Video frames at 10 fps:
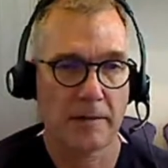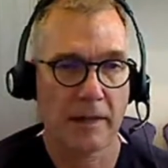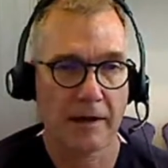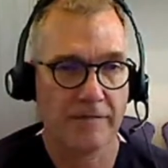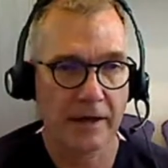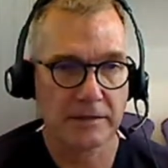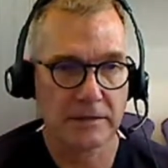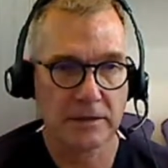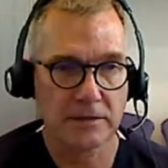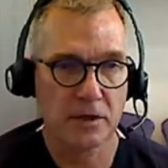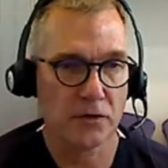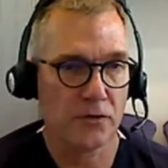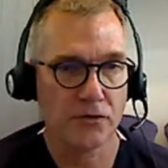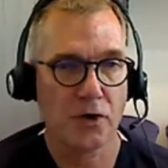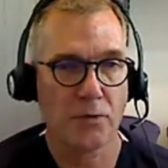live vaccines that are
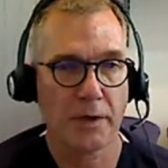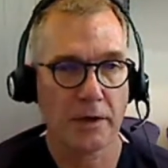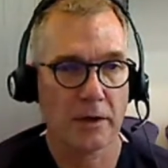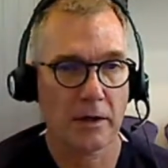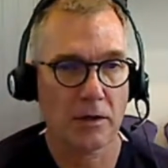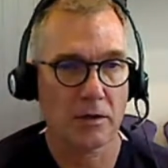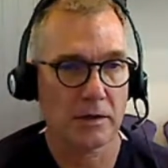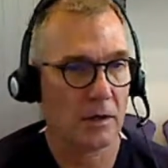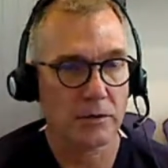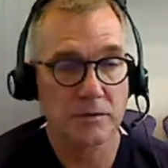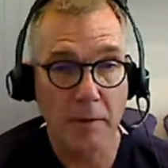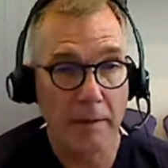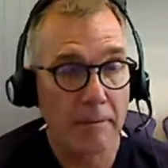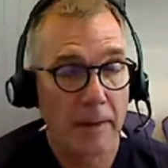neurotropic uh, on natalizumab.